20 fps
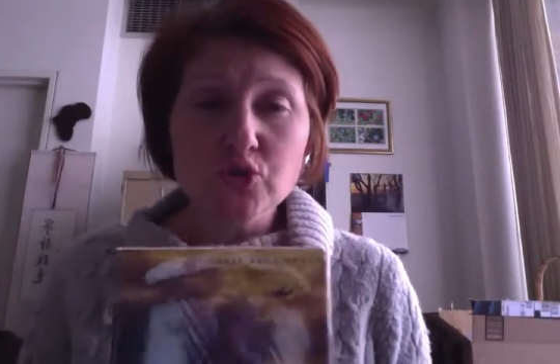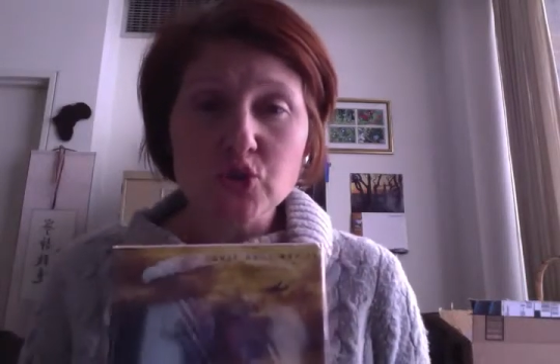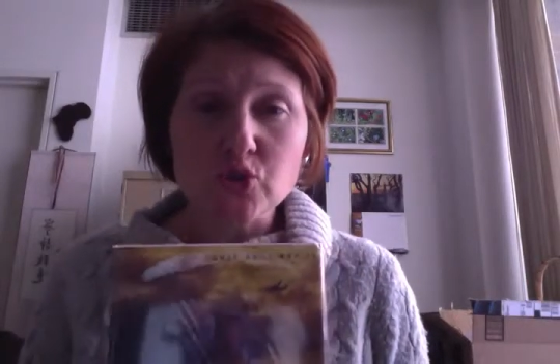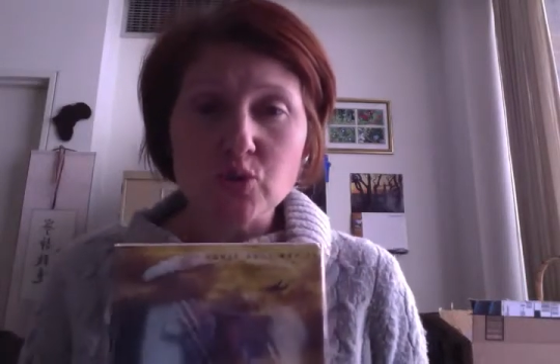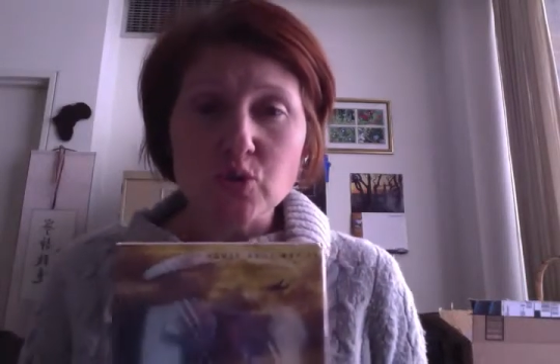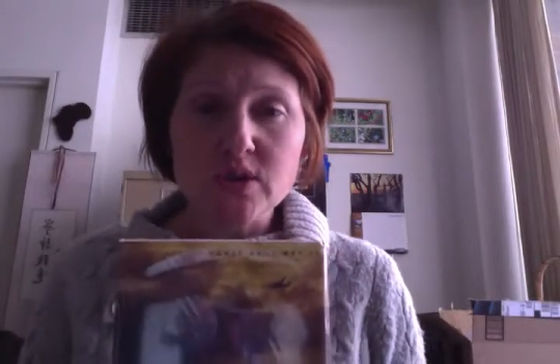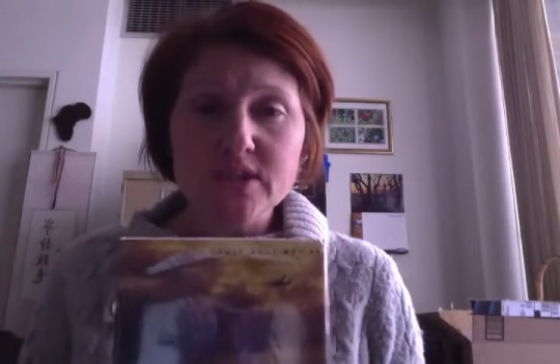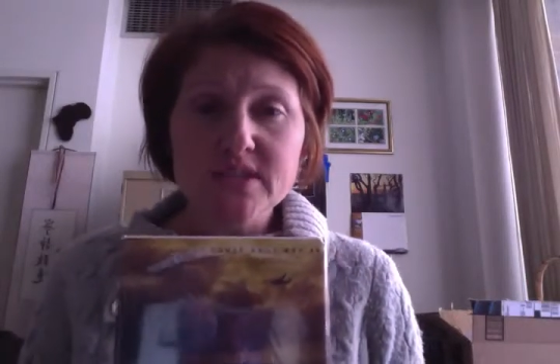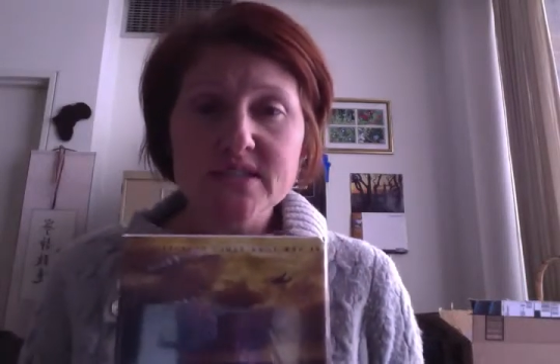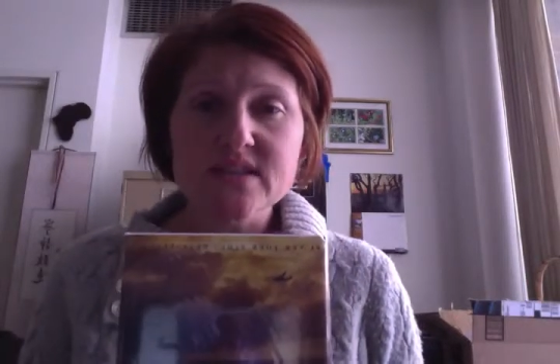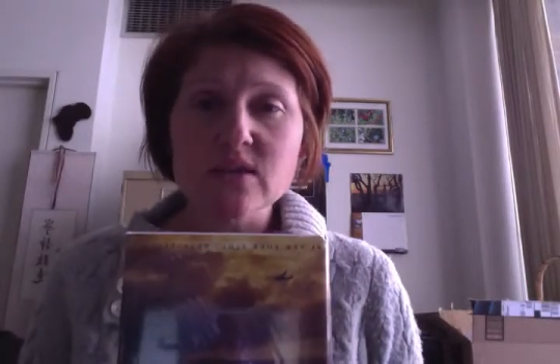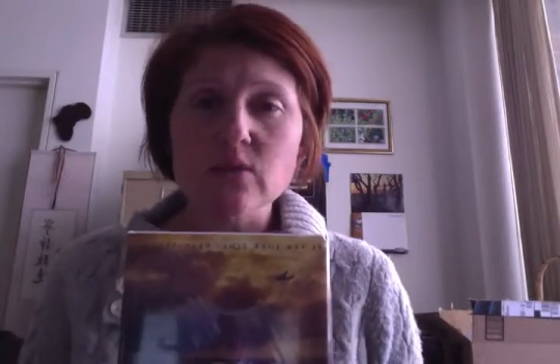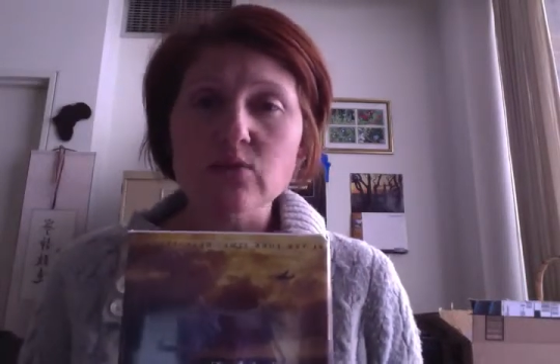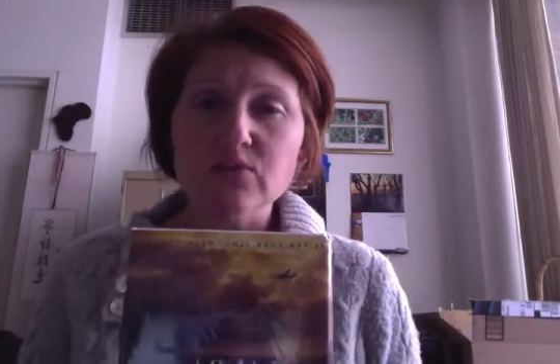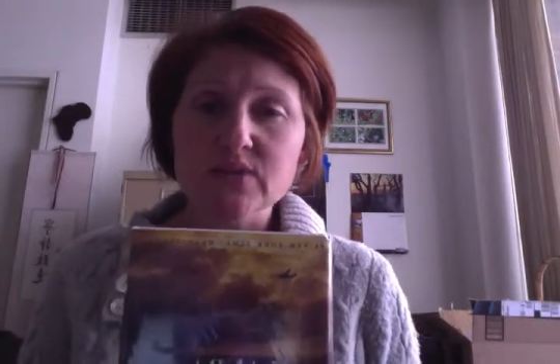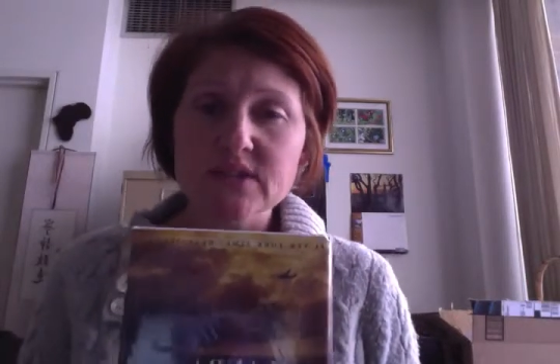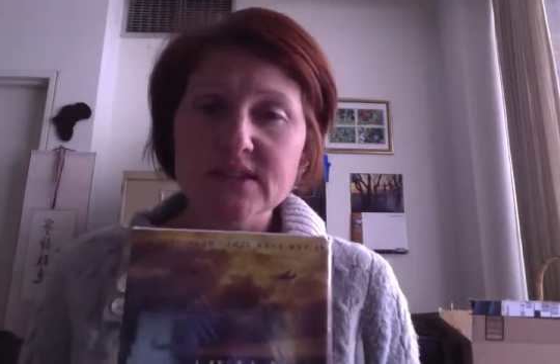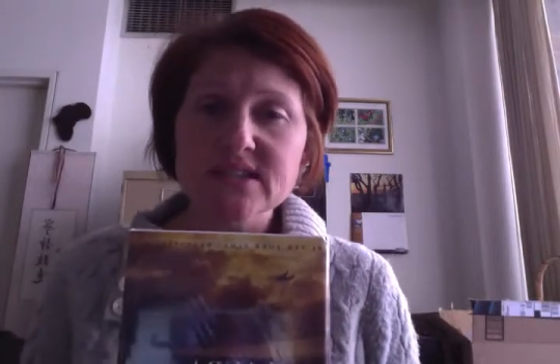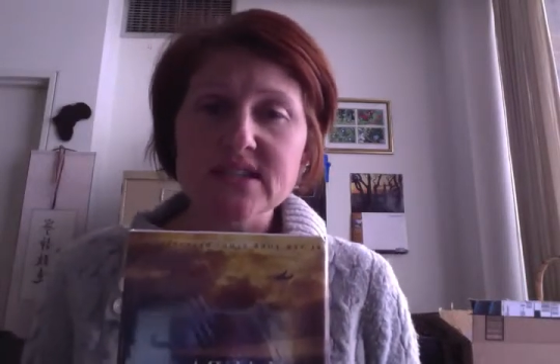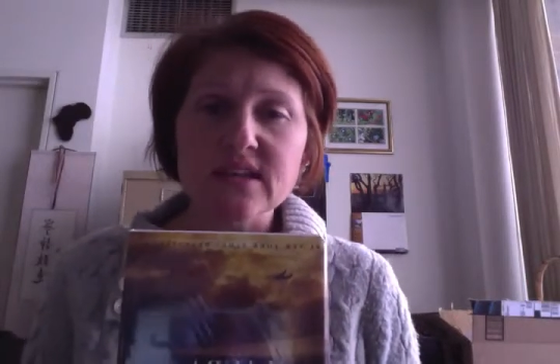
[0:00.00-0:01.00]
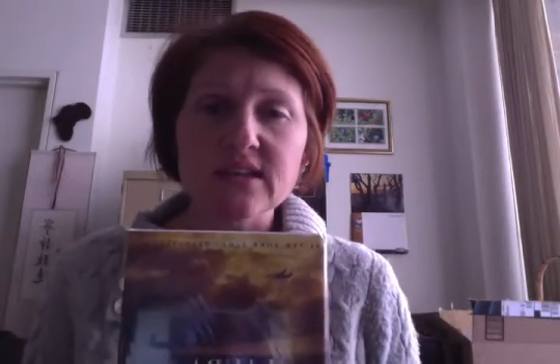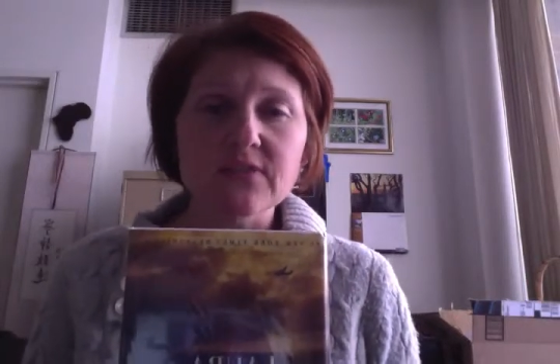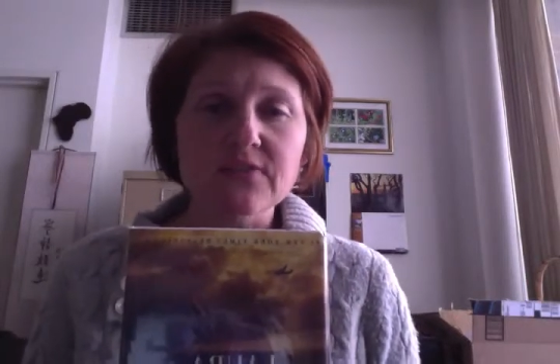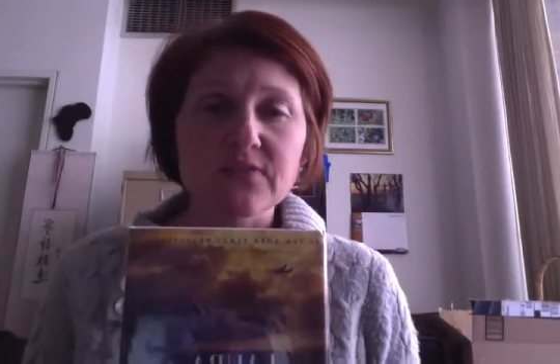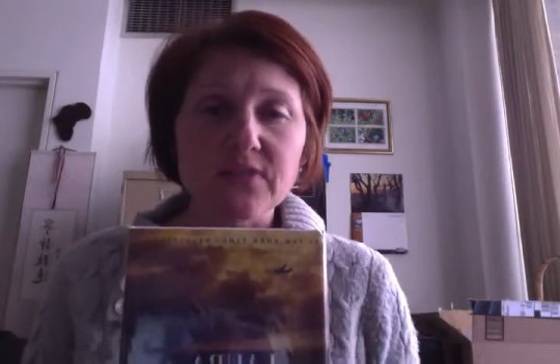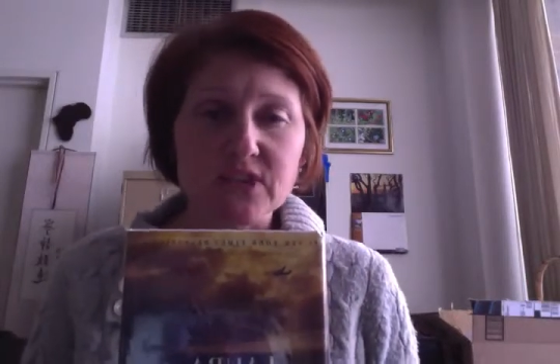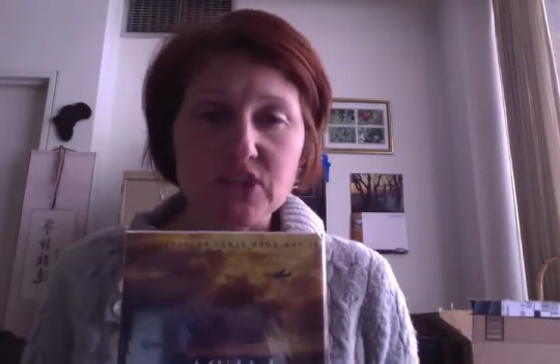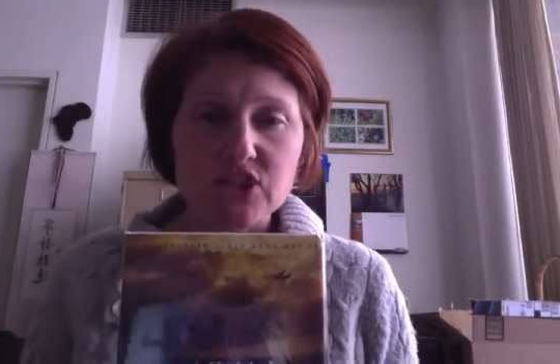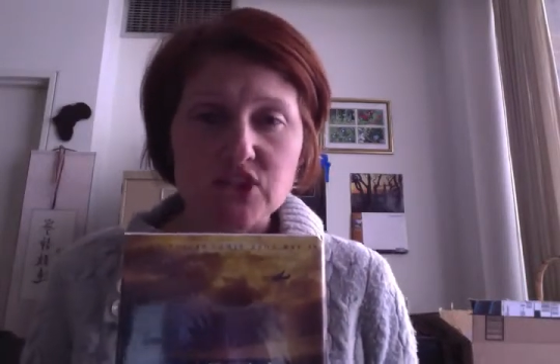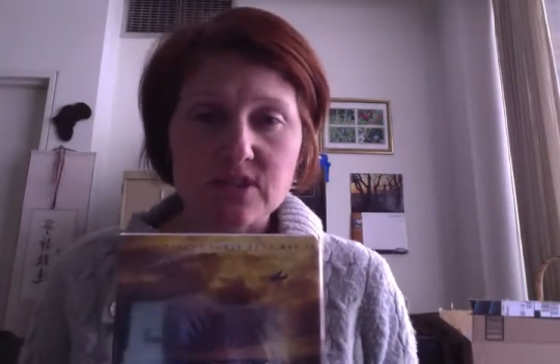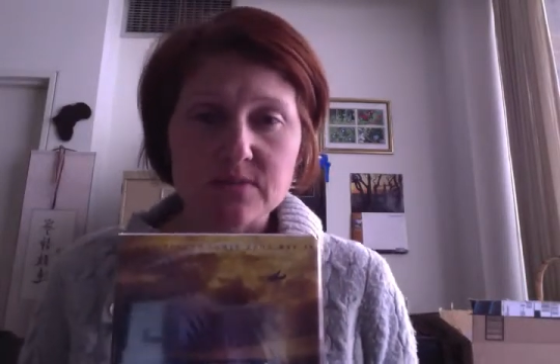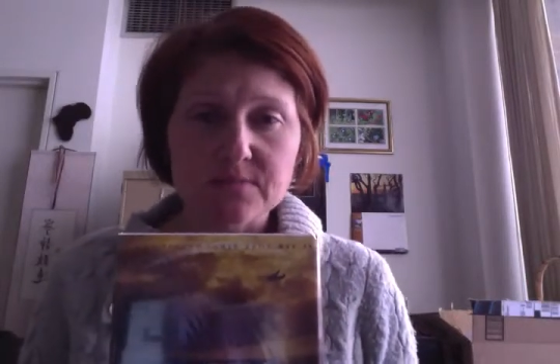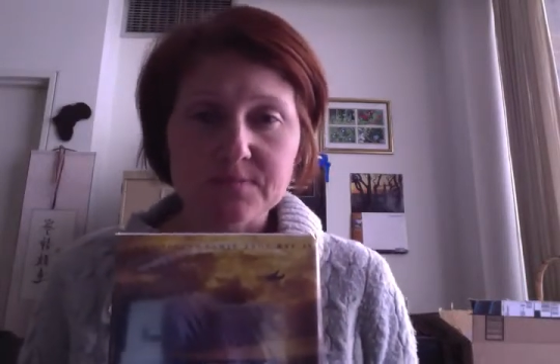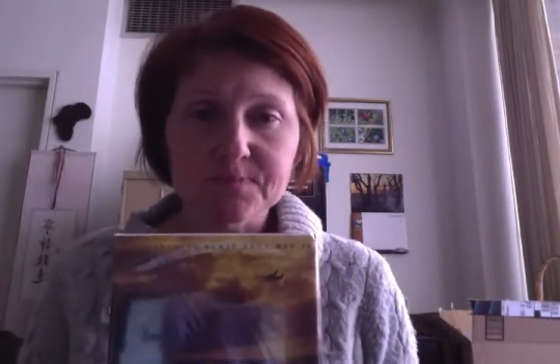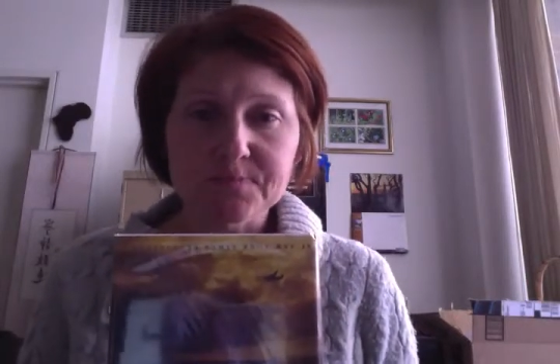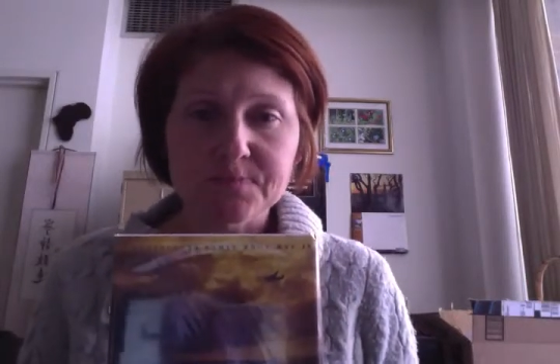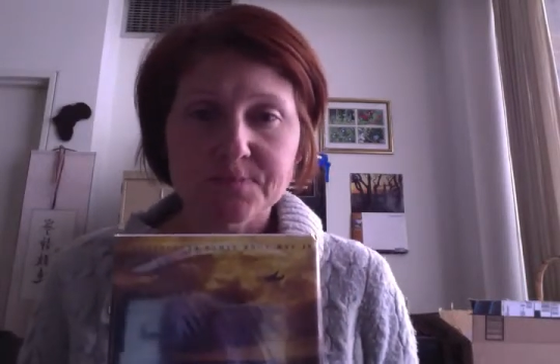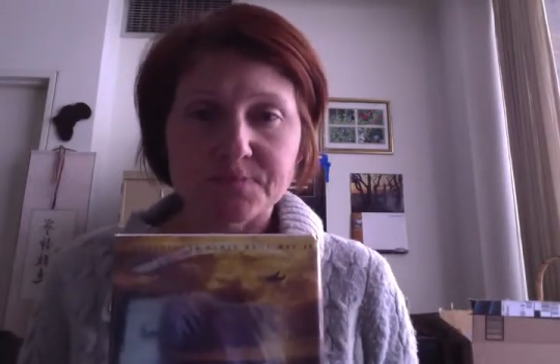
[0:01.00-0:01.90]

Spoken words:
stories that reads like fiction.